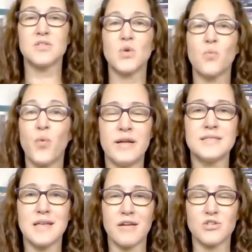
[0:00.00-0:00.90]
one
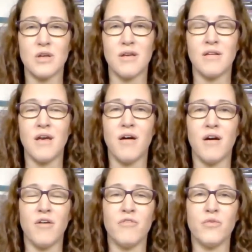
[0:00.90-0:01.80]
section
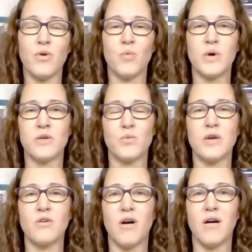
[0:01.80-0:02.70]
of what
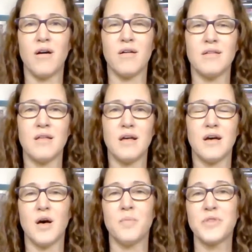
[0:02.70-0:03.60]
we call
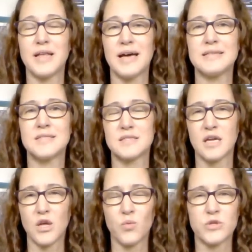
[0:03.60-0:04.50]
applied
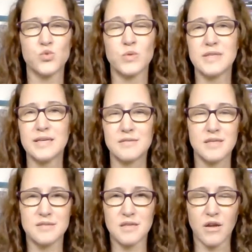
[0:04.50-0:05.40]
study, which really isn't
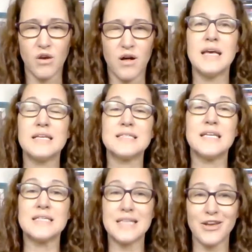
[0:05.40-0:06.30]
a study hall. It's
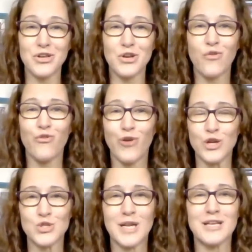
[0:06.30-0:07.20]
an executive
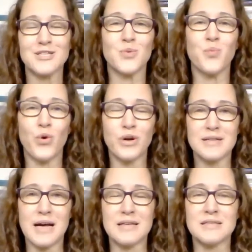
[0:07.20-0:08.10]
functioning support
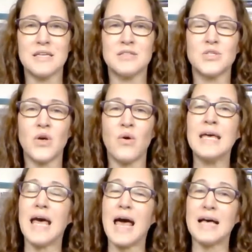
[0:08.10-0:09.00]
class. And
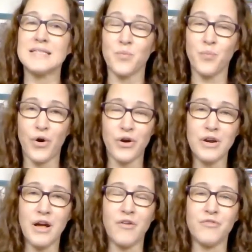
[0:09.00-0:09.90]
so as a
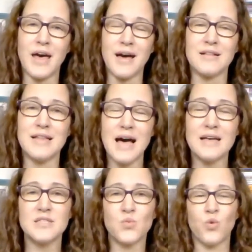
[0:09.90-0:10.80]
part of that
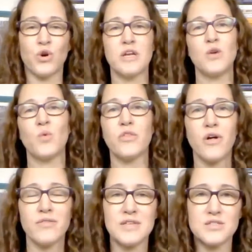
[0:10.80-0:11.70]
class and working with
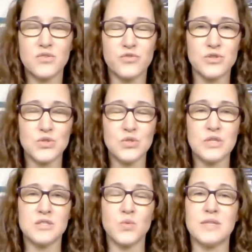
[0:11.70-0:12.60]
all of these different
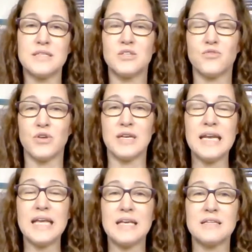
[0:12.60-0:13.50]
students with these different
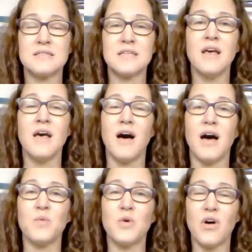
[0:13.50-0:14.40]
needs,
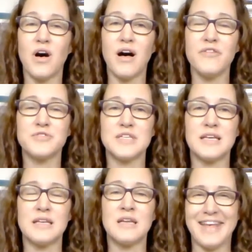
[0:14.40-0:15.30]
I will
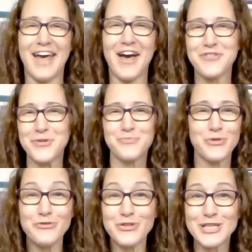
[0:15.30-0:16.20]
often have the
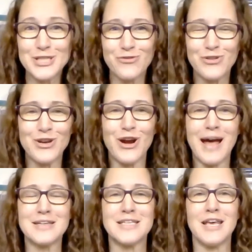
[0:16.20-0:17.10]
privilege of
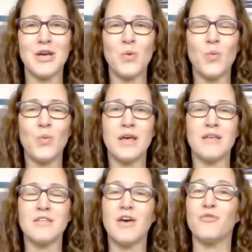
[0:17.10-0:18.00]
interacting
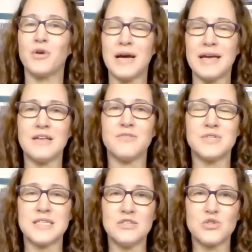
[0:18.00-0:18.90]
with a variety of
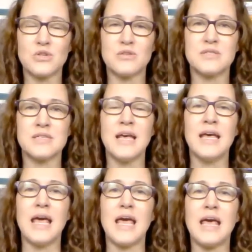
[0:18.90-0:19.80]
teachers.
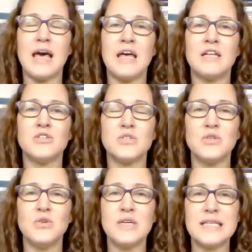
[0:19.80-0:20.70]
And
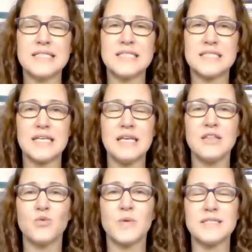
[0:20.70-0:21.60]
you can see
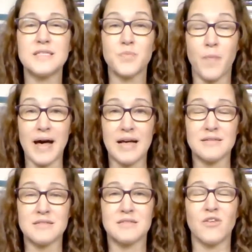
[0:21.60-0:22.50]
the
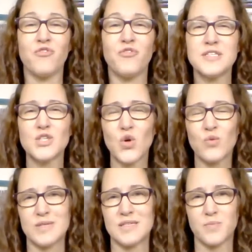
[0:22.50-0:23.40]
response, the
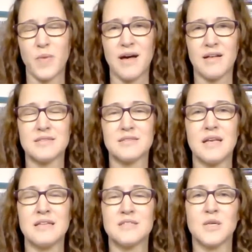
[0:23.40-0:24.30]
physical response
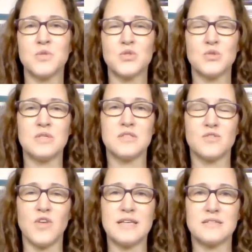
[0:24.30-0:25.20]
in some
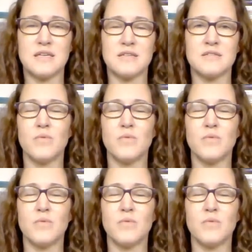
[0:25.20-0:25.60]
students' faces,